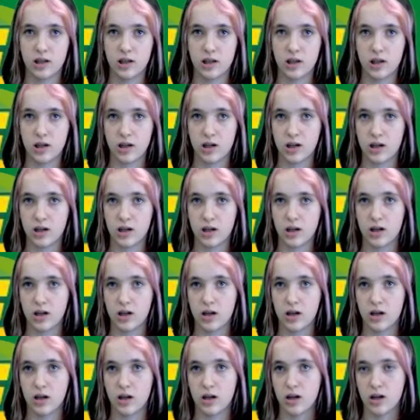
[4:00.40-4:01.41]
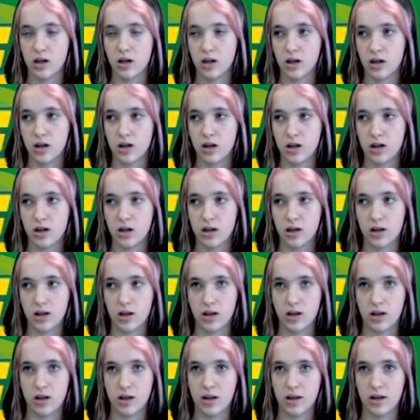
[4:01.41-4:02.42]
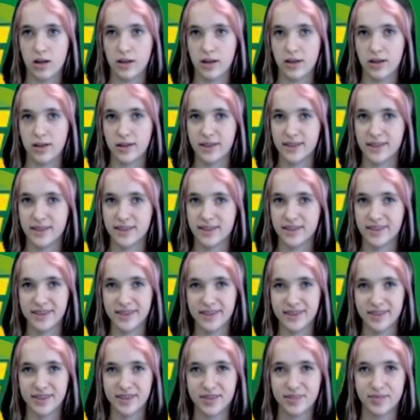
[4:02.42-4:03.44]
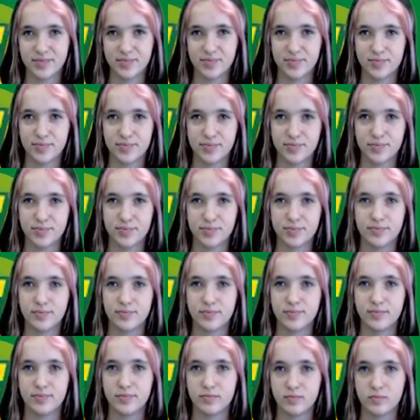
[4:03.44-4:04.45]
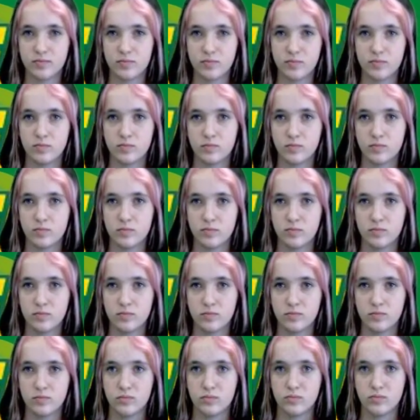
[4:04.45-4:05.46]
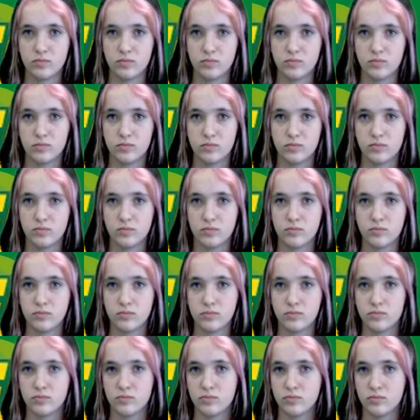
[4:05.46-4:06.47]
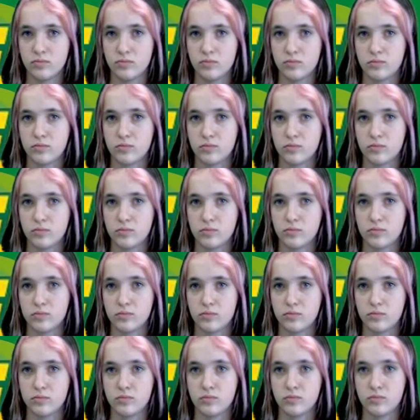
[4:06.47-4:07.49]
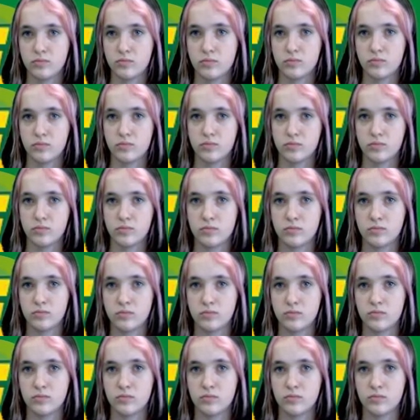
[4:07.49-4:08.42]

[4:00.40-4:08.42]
The person shown says nothing.